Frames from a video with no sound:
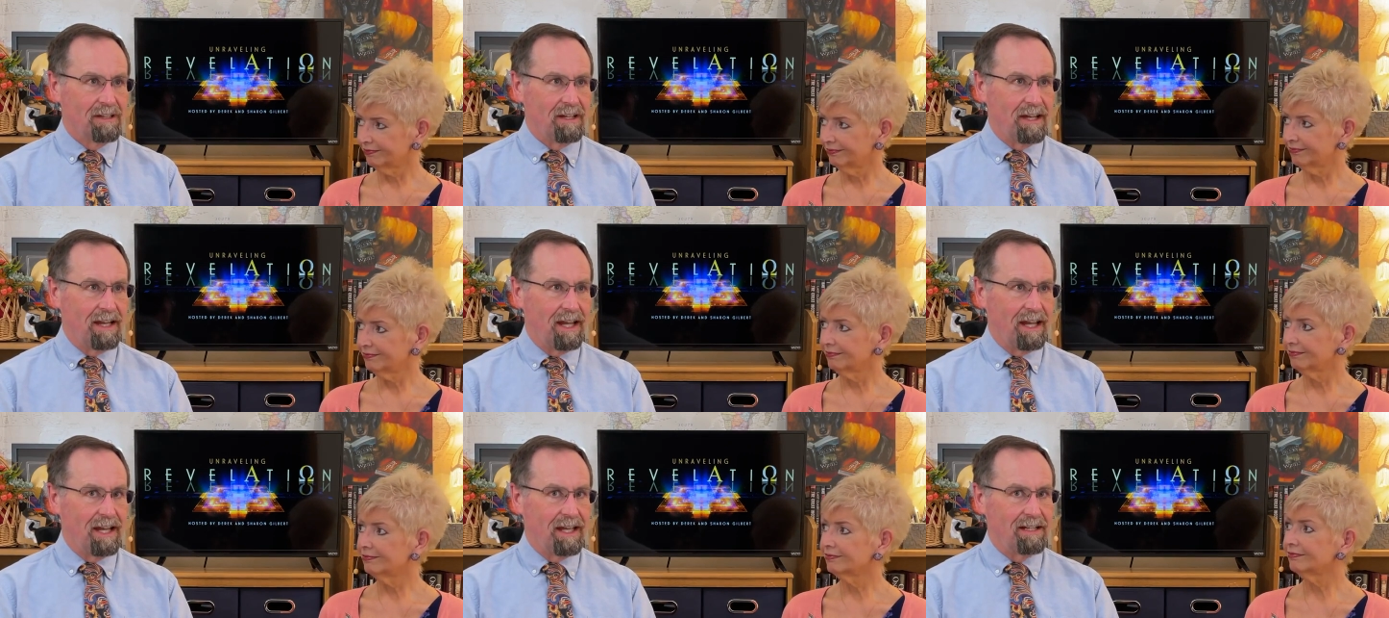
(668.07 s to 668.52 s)

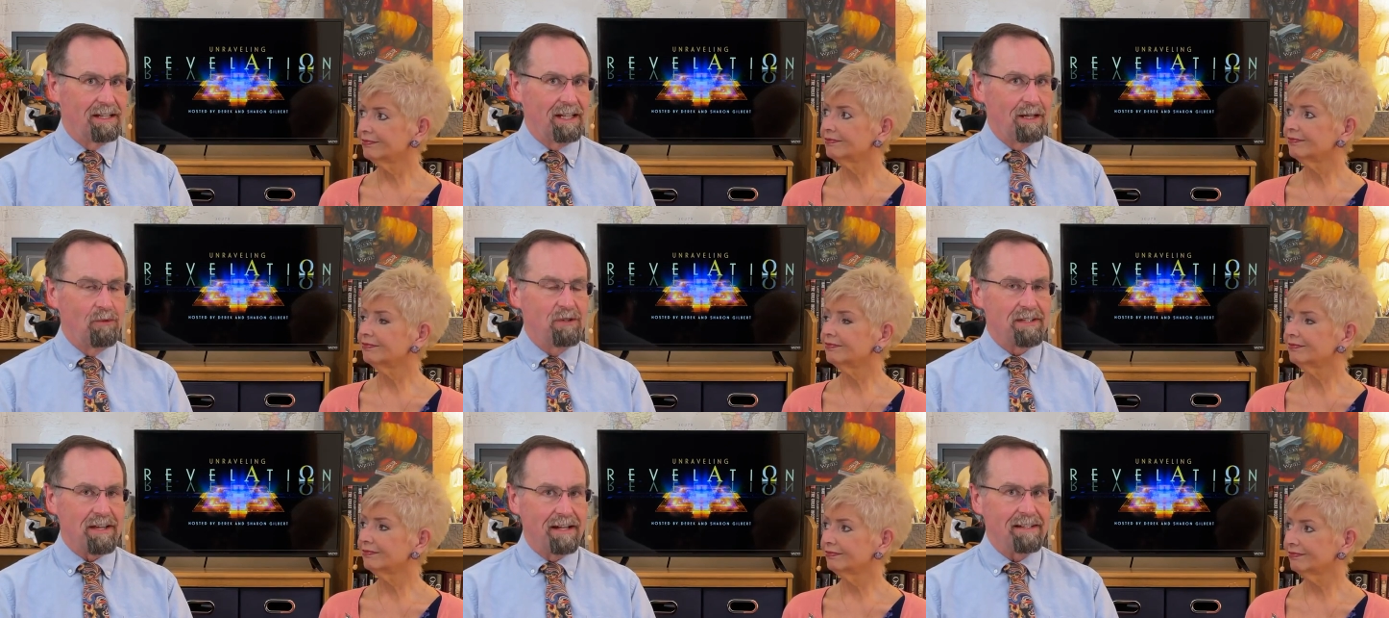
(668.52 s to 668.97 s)
Speaker 1: And he
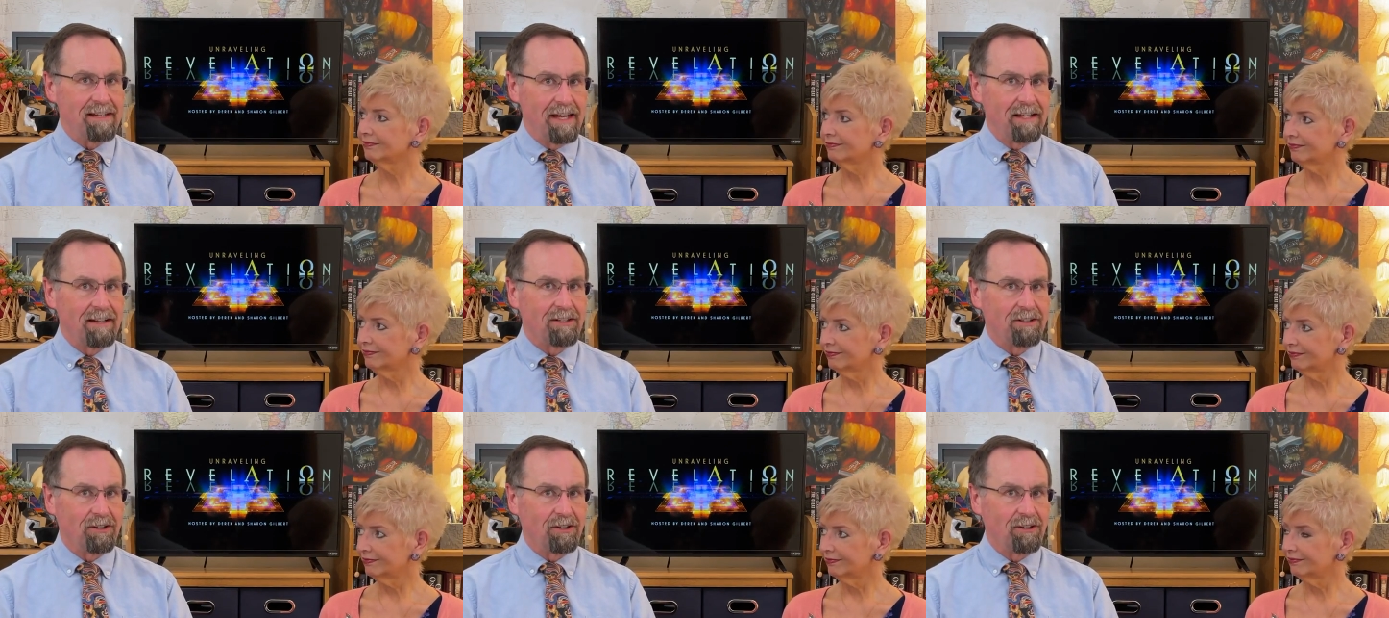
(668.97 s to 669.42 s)
was
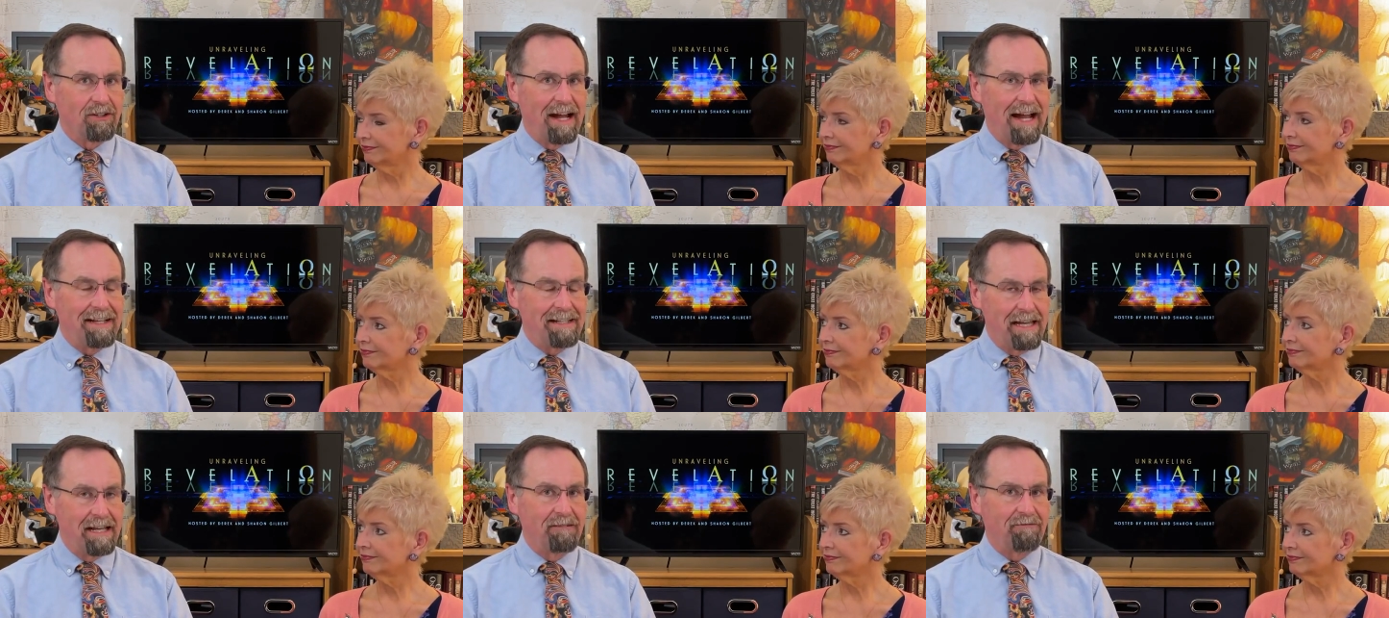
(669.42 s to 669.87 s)
identical,
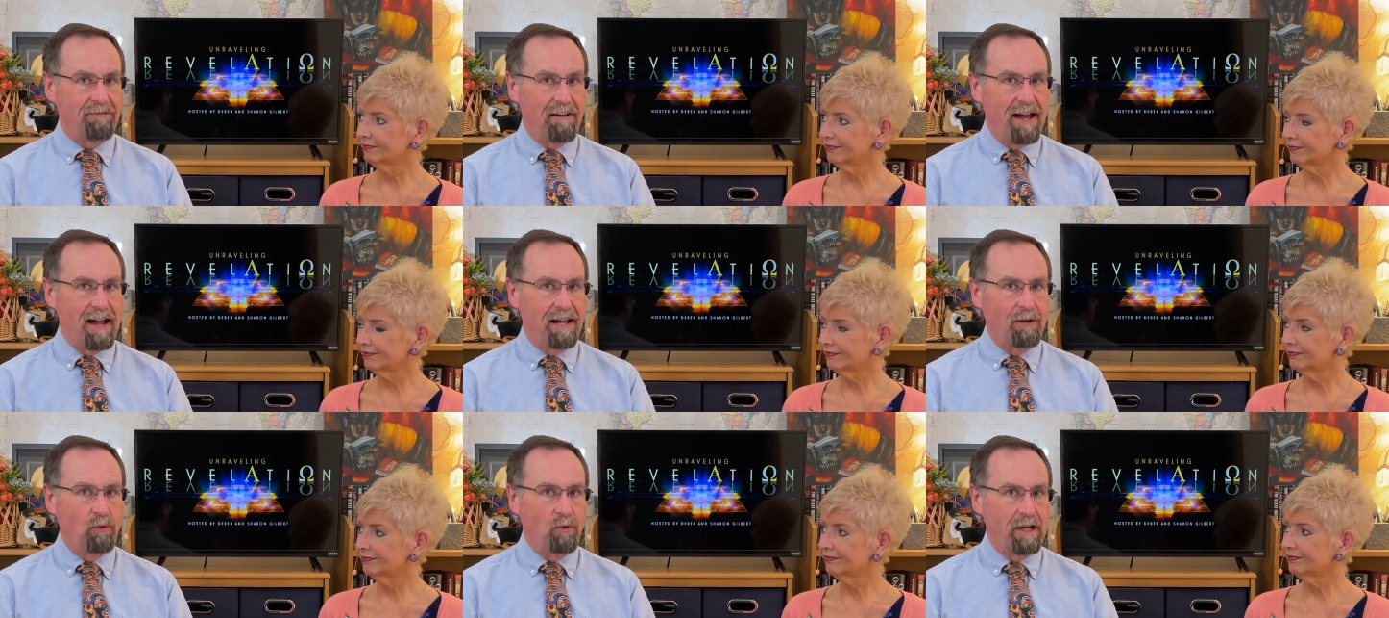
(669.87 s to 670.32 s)

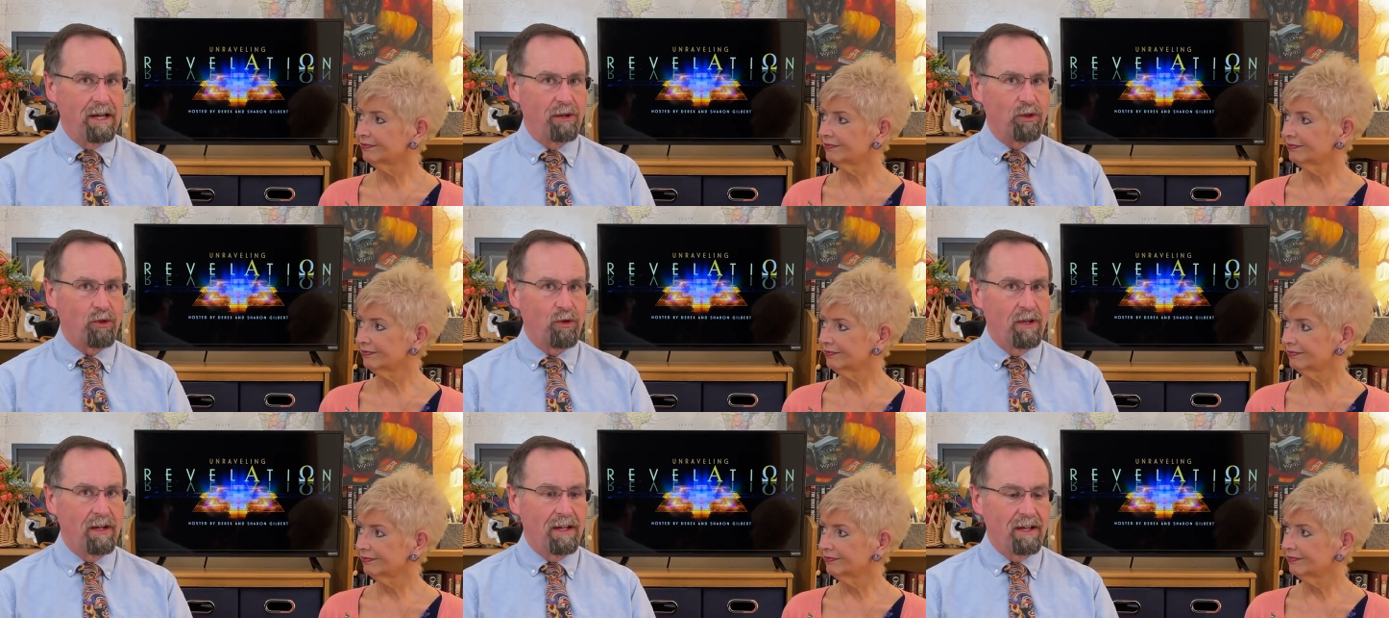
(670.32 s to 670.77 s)
identified
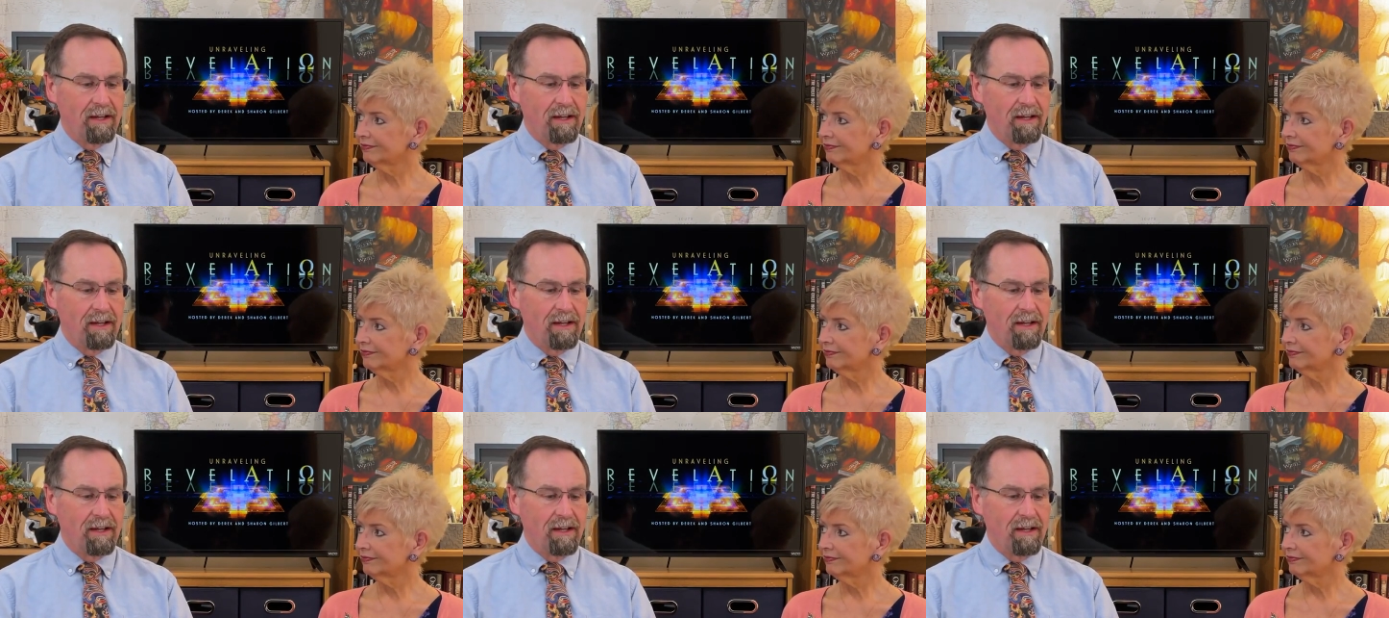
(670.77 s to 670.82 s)
with,